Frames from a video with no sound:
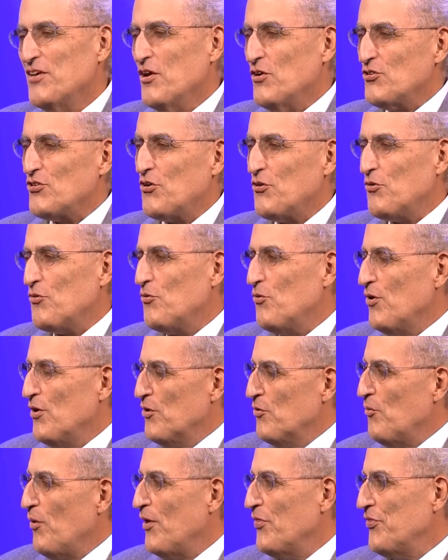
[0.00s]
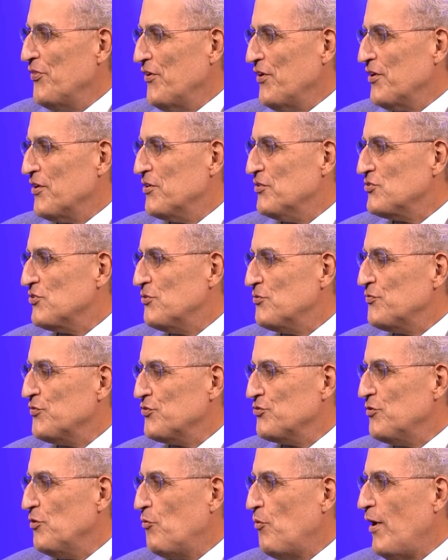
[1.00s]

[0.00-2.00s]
So first of all,